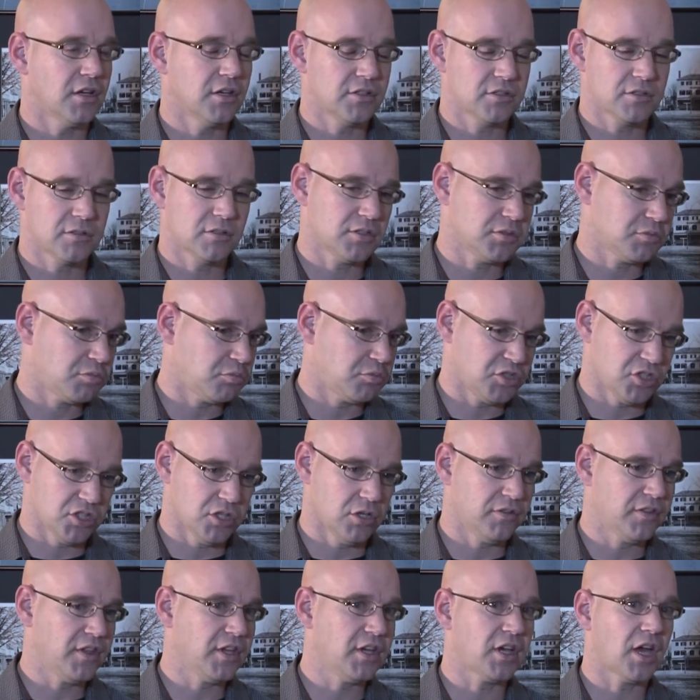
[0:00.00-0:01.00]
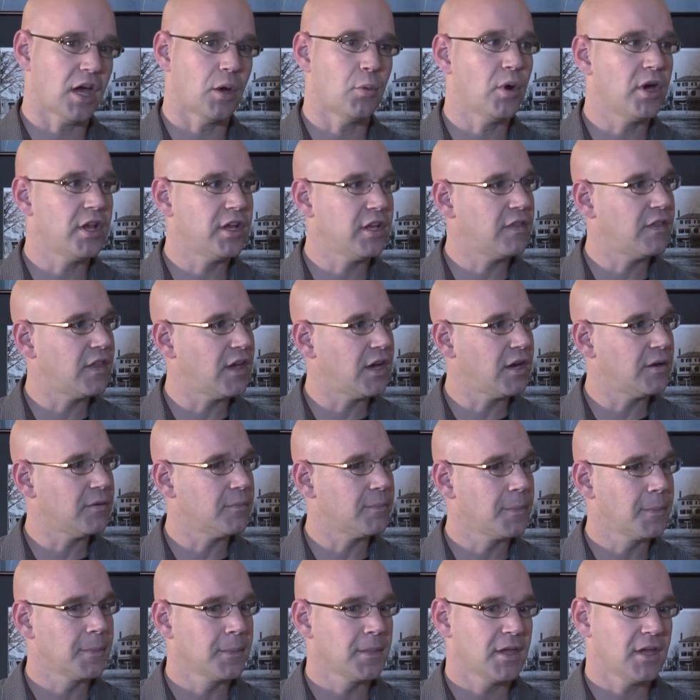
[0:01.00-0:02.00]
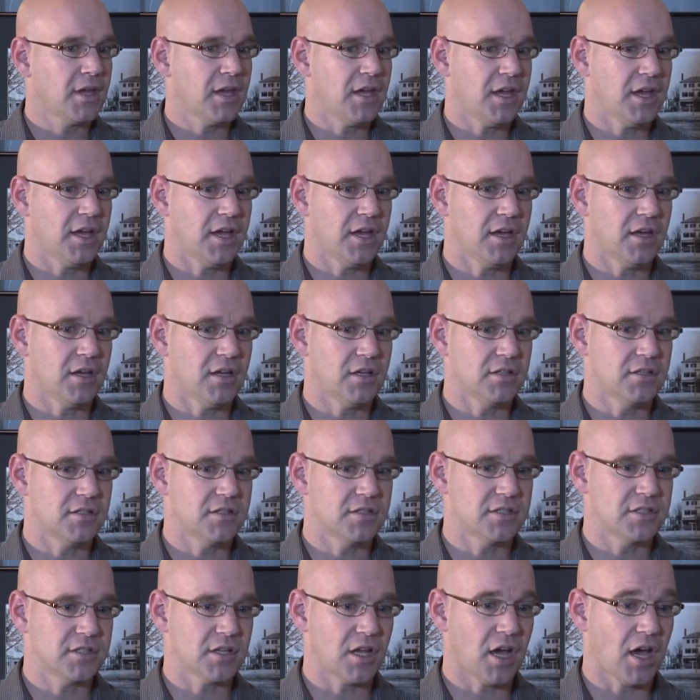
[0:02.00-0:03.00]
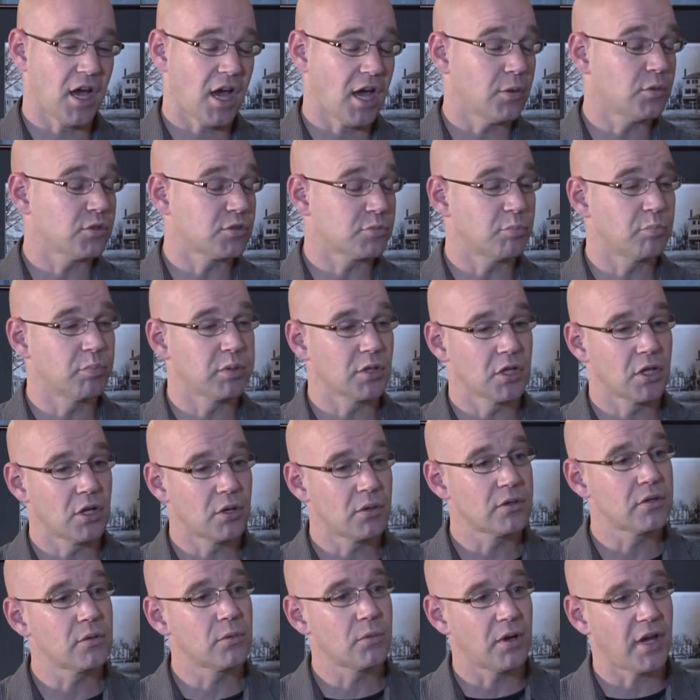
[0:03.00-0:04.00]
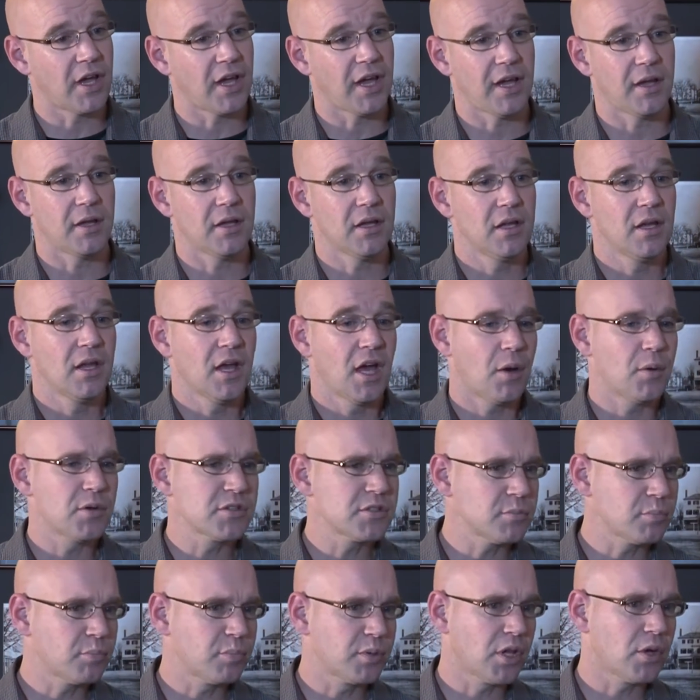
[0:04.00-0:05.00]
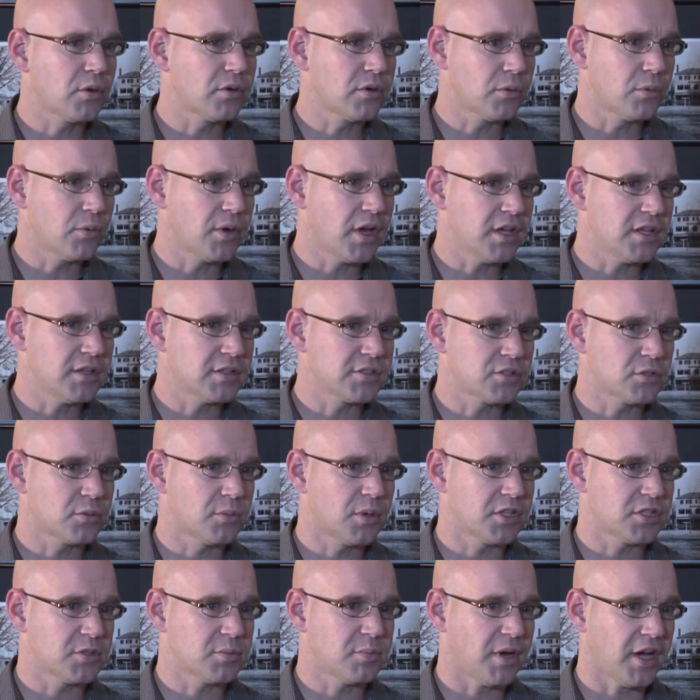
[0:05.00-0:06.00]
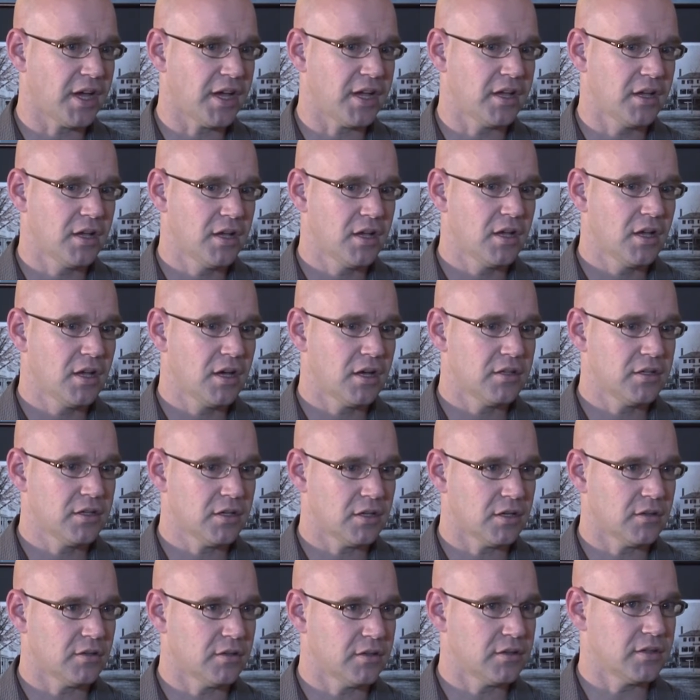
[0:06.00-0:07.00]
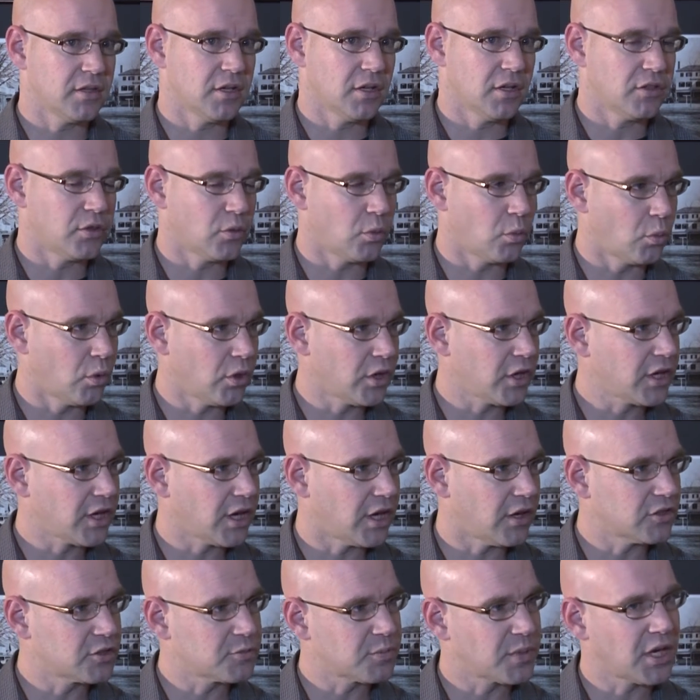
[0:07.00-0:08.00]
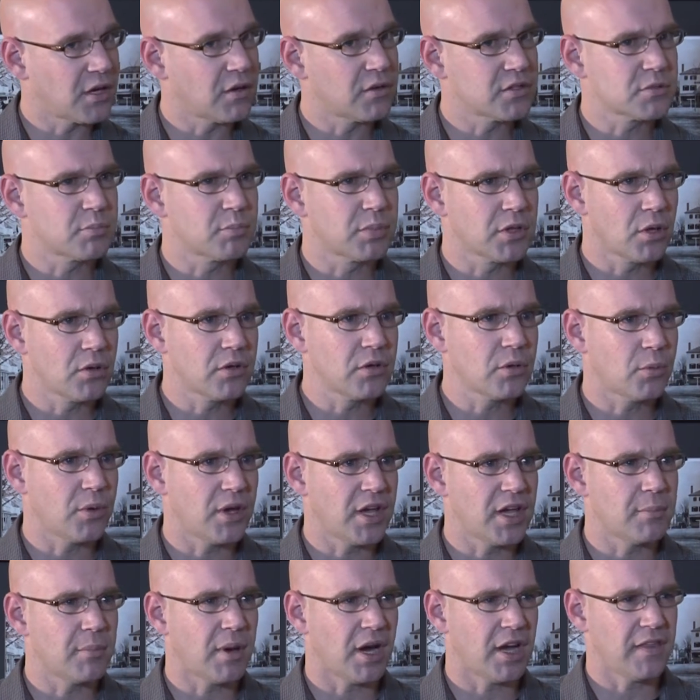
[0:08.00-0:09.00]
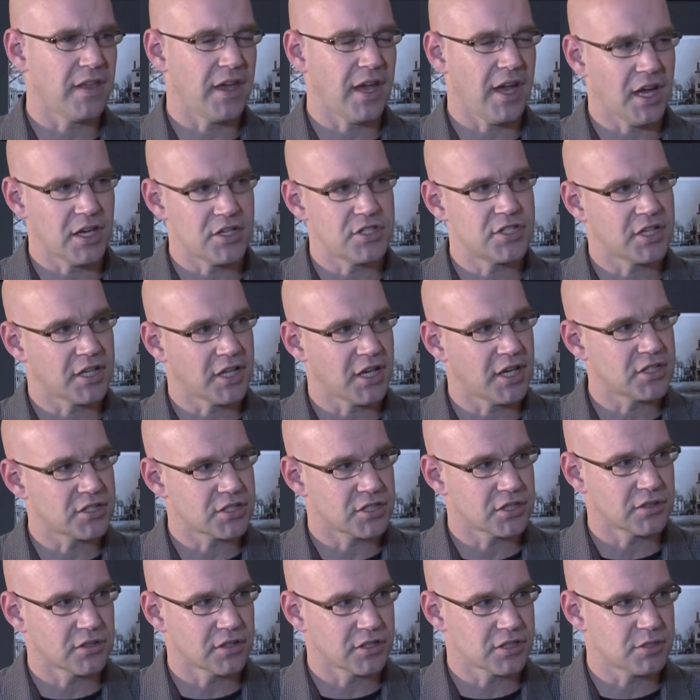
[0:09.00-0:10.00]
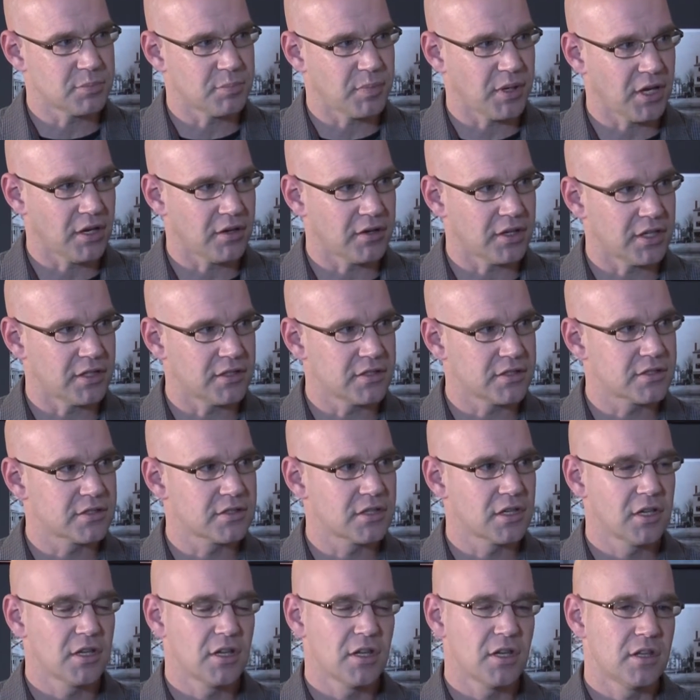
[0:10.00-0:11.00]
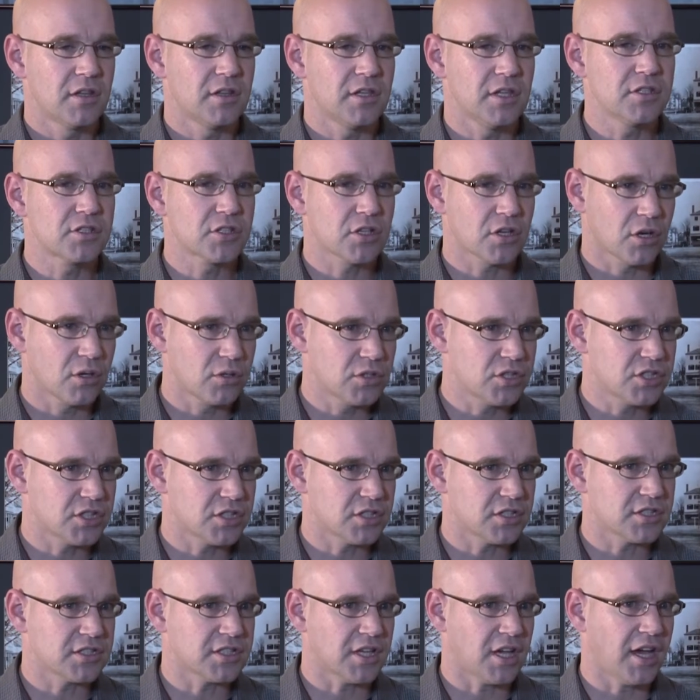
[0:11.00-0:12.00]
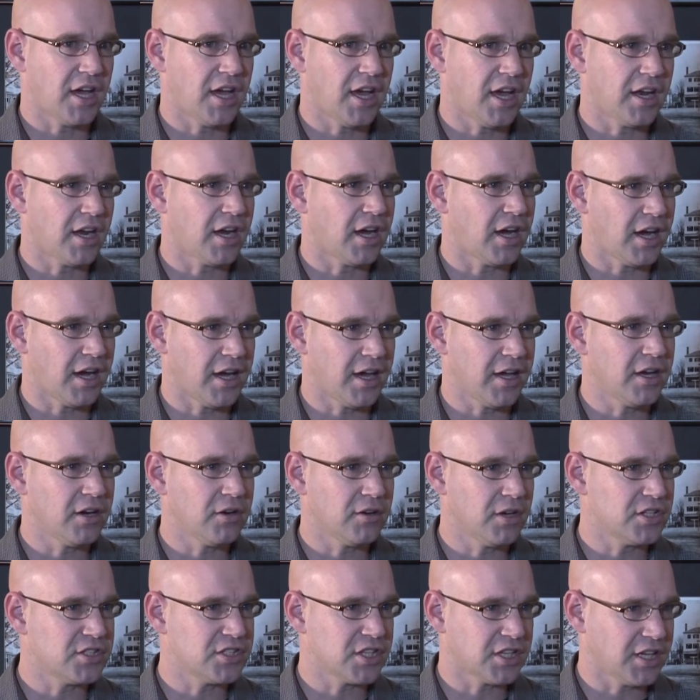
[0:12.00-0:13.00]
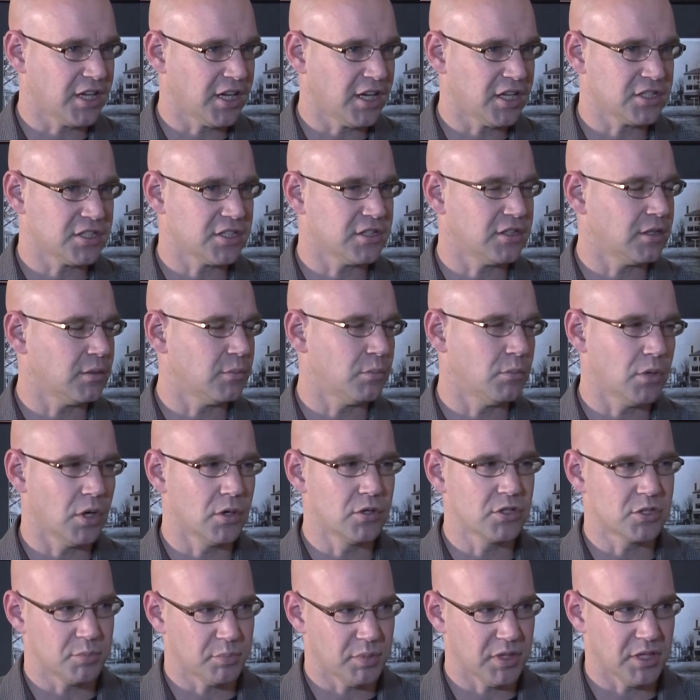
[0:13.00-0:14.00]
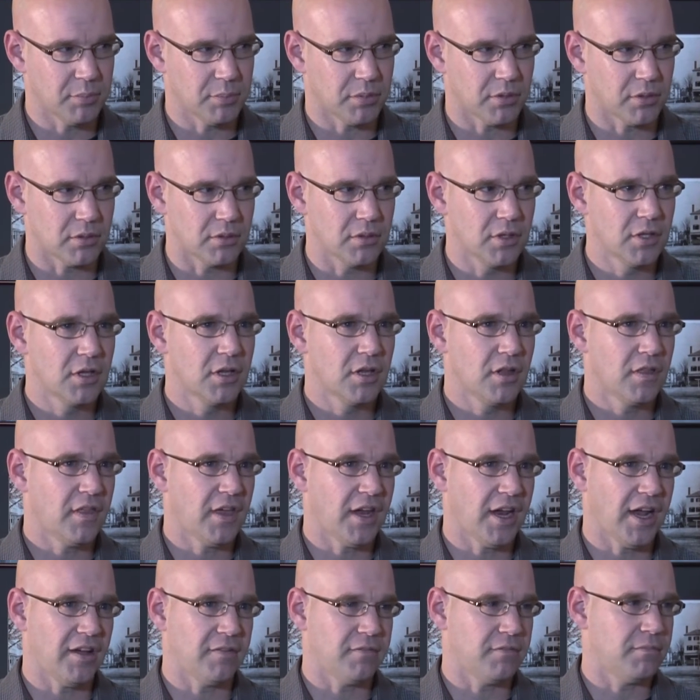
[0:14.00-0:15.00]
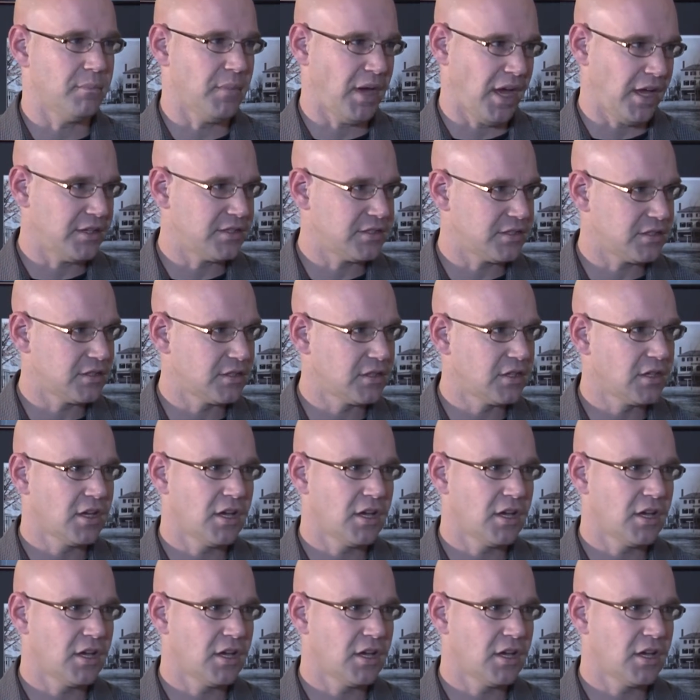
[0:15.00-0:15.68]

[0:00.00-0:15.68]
So sure thing. I went in there, and I was blown away. I wasn't blown away so much by the workouts, but I was blown away by the educational experience. These coaches had a higher education than most people that I've met.